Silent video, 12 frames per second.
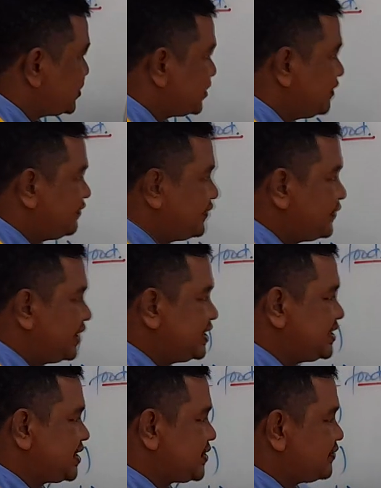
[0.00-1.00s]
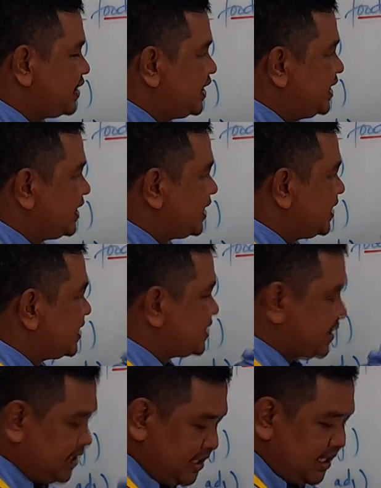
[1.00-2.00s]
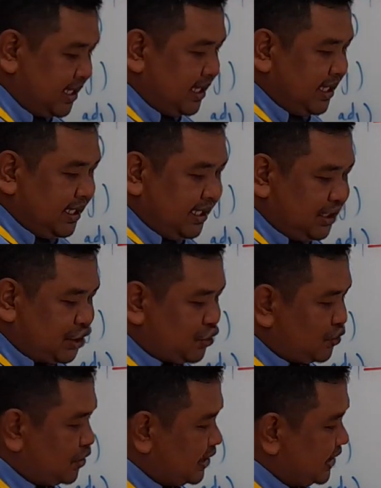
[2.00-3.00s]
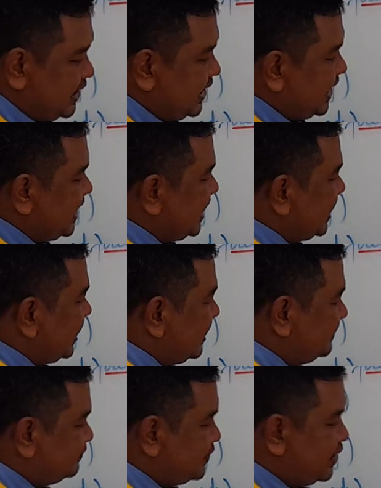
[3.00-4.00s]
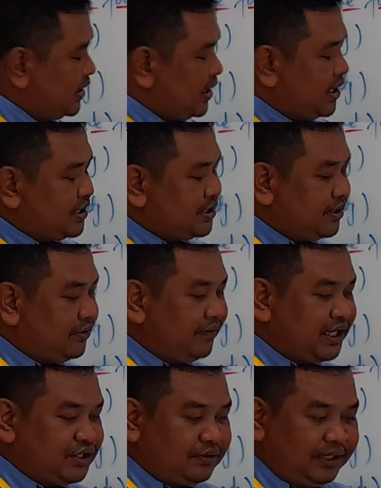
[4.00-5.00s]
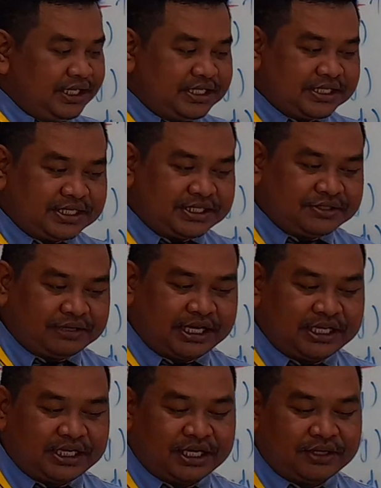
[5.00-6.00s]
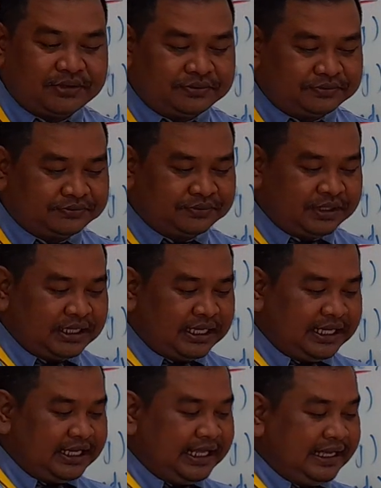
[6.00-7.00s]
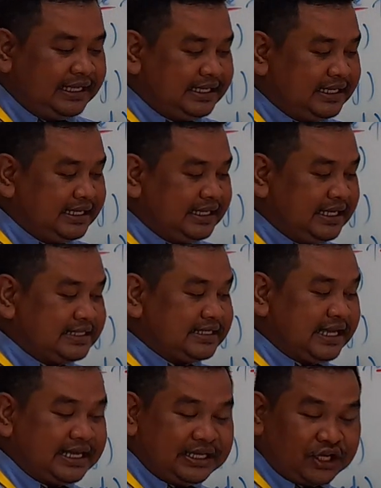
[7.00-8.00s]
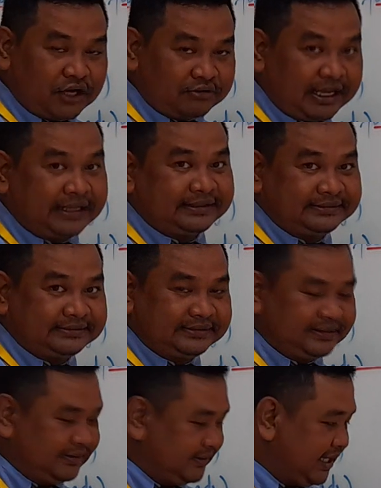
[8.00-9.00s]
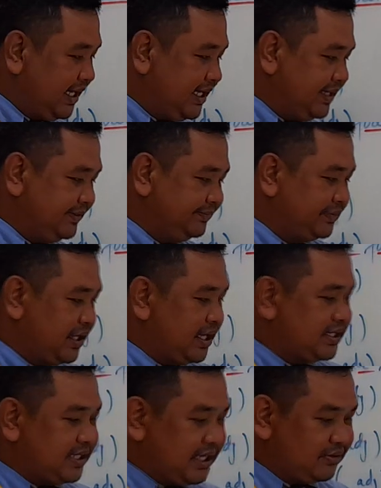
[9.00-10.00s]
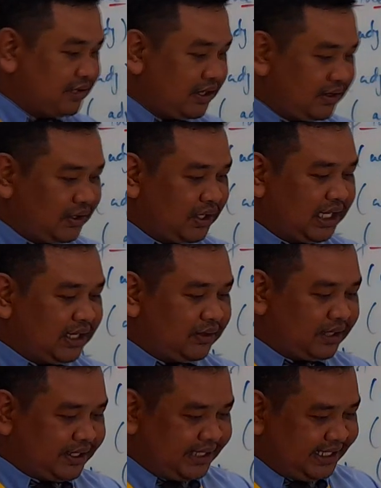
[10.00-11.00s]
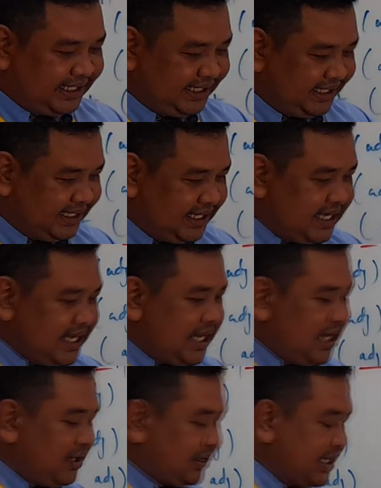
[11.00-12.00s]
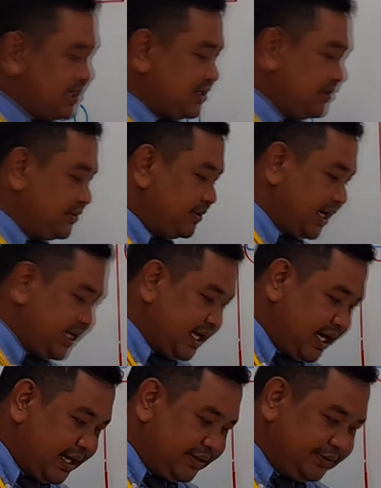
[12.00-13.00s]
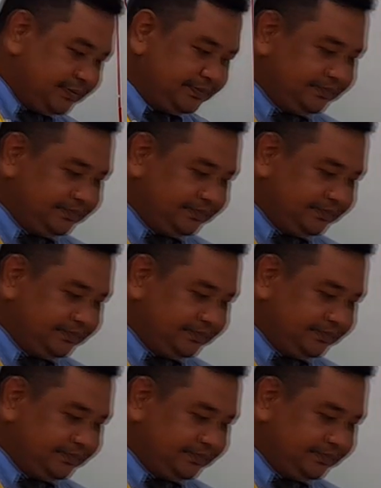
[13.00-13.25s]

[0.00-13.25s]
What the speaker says: 3, 4. I just write in cut. In short, in here. So when you listen, you can know. And then, is he correct, right? Is he wrong or right? Okay, so right now,